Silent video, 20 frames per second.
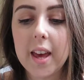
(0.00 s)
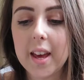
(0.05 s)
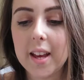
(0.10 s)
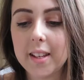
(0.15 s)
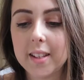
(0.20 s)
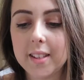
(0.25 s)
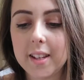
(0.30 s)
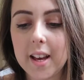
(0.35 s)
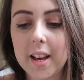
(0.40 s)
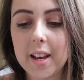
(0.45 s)

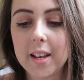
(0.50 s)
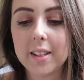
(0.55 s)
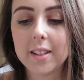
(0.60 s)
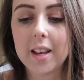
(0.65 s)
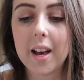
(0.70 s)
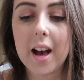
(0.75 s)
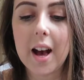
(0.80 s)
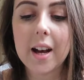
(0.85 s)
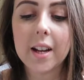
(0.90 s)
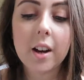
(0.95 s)
It says,
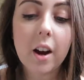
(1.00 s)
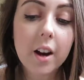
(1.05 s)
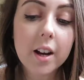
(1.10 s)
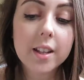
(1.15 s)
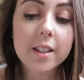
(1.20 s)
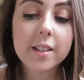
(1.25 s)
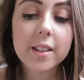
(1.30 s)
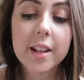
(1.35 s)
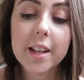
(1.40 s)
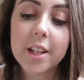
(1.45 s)
an
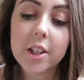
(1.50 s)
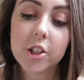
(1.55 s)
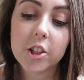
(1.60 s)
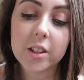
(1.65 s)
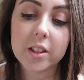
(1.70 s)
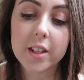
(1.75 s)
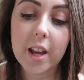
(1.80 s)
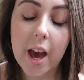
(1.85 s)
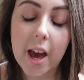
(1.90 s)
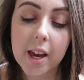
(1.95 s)

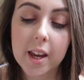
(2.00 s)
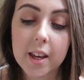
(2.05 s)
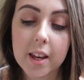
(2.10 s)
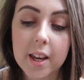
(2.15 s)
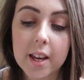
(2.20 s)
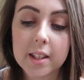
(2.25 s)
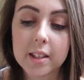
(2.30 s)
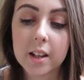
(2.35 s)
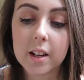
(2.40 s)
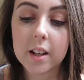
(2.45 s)
isolation
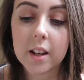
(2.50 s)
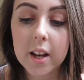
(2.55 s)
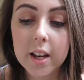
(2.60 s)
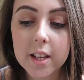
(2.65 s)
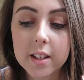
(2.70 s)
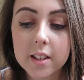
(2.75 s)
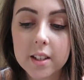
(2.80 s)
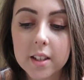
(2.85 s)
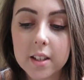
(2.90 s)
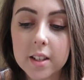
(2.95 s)
tank is a
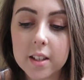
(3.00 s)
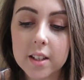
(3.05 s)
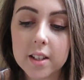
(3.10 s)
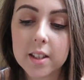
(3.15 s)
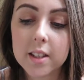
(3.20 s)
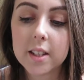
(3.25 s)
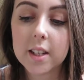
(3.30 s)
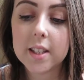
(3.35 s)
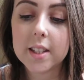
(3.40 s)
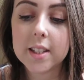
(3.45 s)

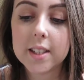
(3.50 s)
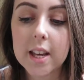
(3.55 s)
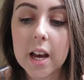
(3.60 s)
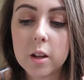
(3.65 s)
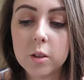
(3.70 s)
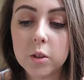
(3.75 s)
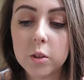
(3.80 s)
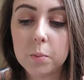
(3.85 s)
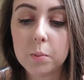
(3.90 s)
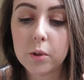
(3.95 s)
lightless,
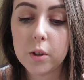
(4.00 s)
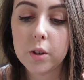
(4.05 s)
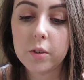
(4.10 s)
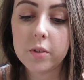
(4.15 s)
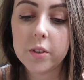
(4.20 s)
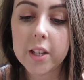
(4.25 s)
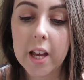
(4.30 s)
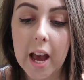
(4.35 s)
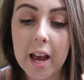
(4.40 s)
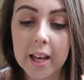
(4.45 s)

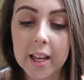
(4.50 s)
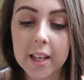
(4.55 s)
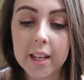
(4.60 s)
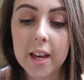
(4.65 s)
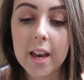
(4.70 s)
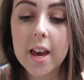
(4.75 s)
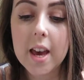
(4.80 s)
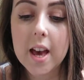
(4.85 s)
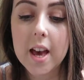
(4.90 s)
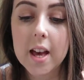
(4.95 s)
soundproof tank